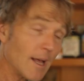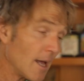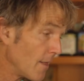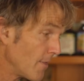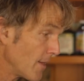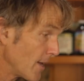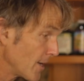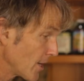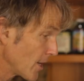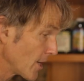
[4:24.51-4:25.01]

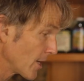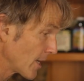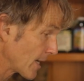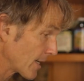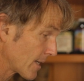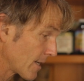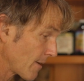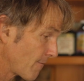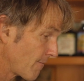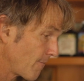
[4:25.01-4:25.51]
and then you
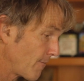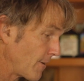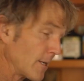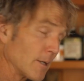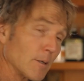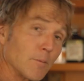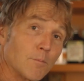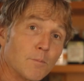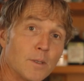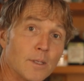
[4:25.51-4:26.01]
get to
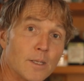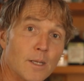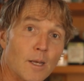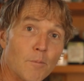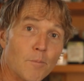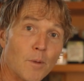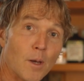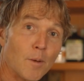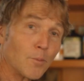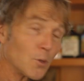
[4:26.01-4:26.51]
feed them
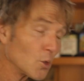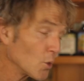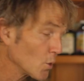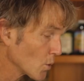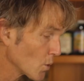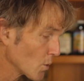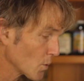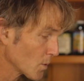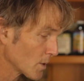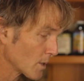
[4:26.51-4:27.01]
some
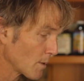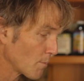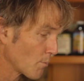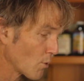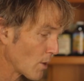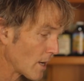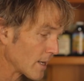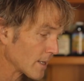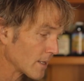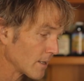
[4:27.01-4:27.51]

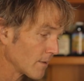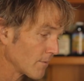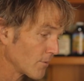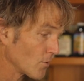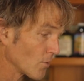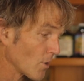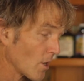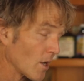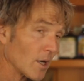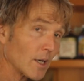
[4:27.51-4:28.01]
immunosuppressive
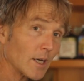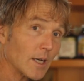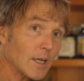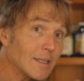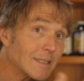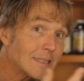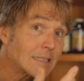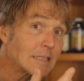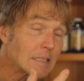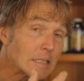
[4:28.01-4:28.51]
drug
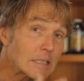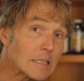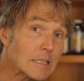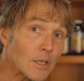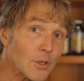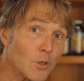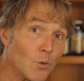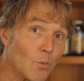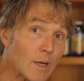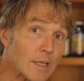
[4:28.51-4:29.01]

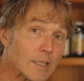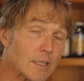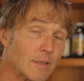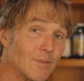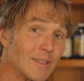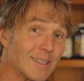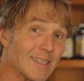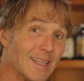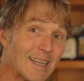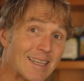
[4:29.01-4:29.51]
the rest
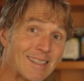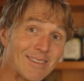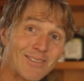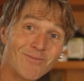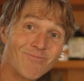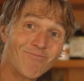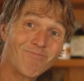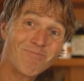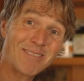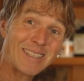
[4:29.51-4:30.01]
of his life?